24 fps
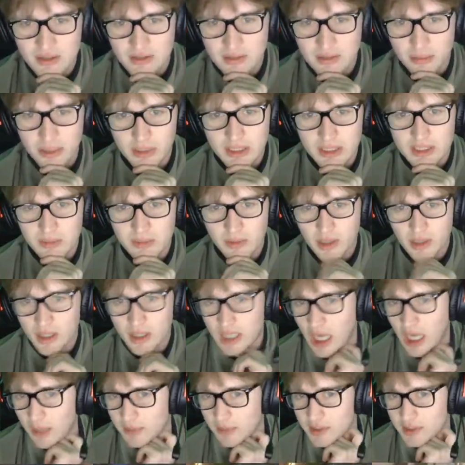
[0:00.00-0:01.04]
to play Spirit
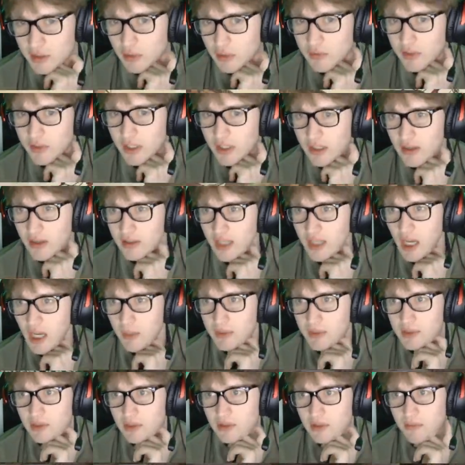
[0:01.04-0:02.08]
Yamato over Gun
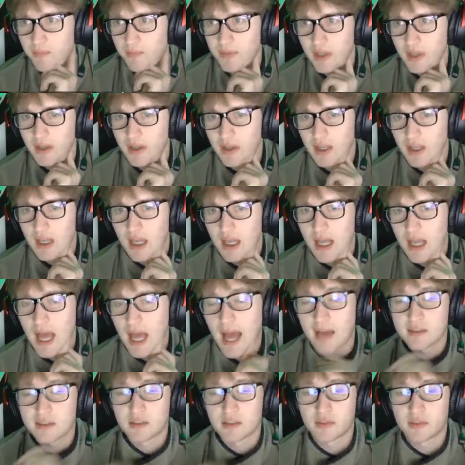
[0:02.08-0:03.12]
Yamato
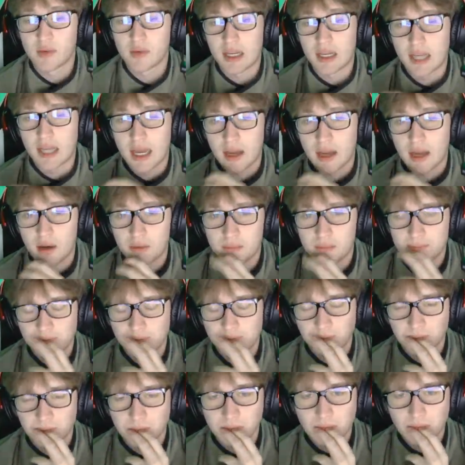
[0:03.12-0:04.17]
as of right now,
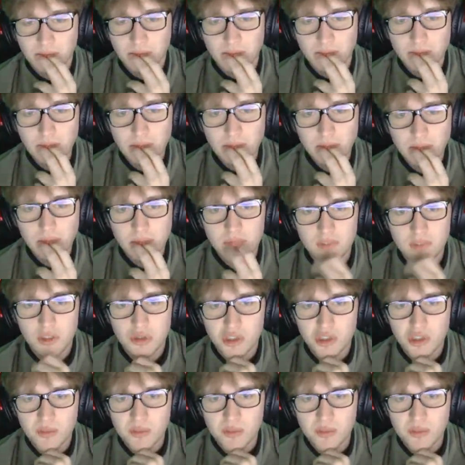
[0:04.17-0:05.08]
just